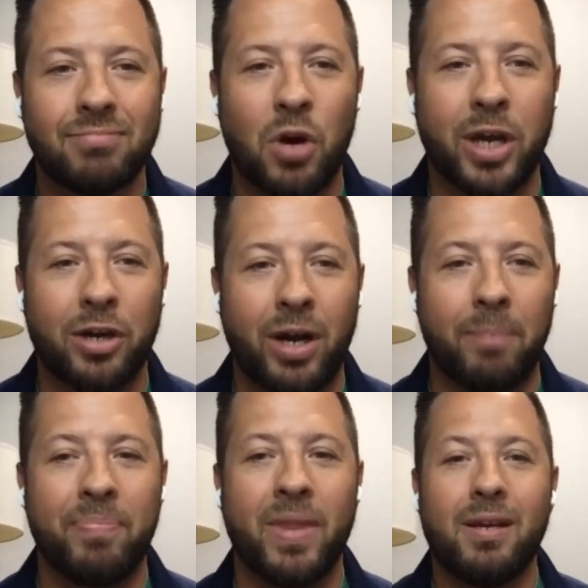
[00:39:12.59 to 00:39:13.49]
Okay,
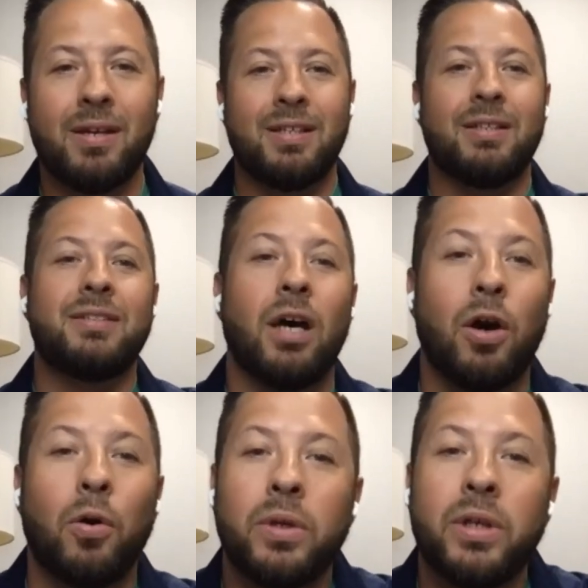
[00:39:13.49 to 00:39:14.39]
great.
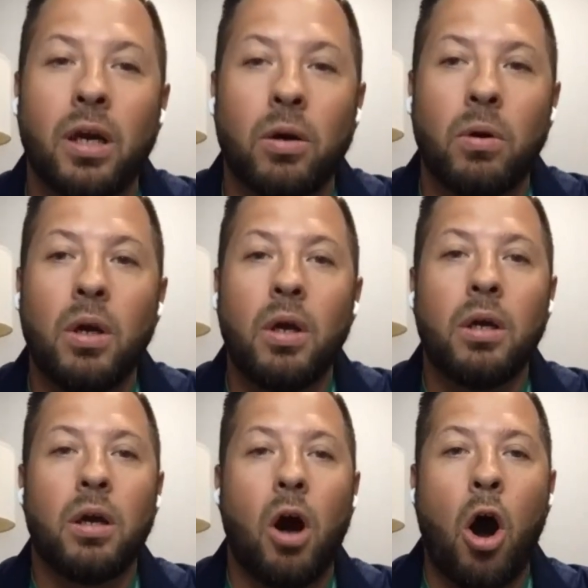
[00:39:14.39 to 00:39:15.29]
So, you know,
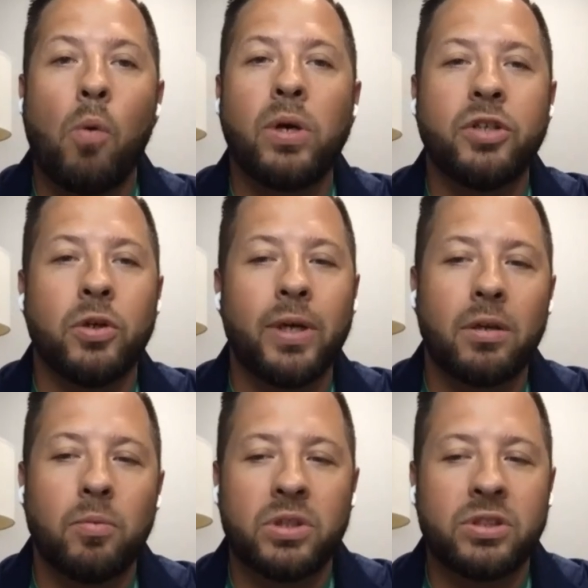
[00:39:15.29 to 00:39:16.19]
all we're
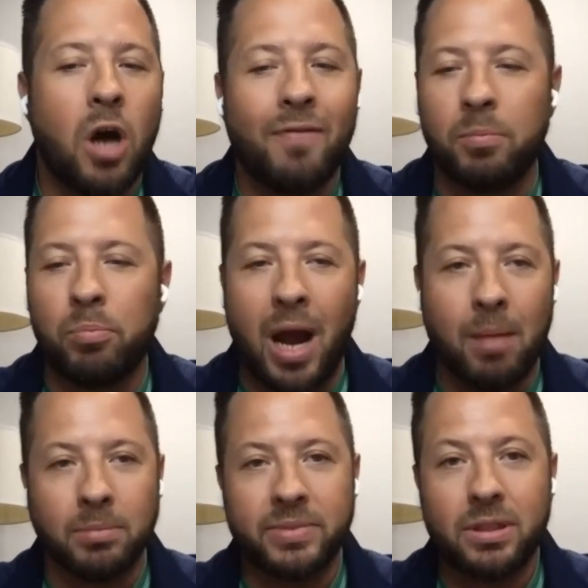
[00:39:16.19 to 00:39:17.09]
doing, we're solving
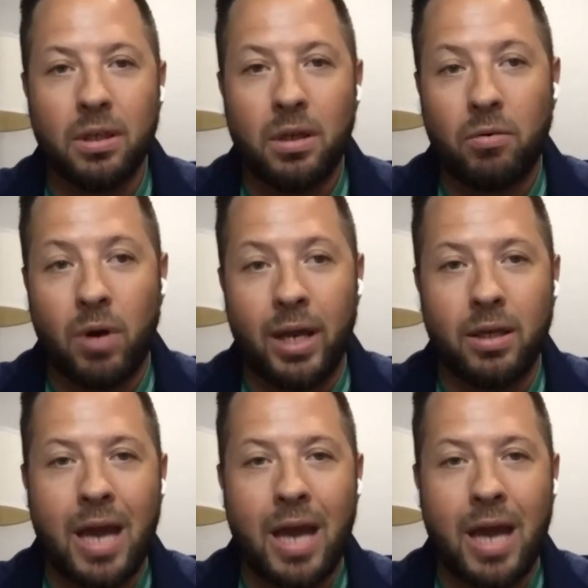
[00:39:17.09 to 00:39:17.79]
problems, right?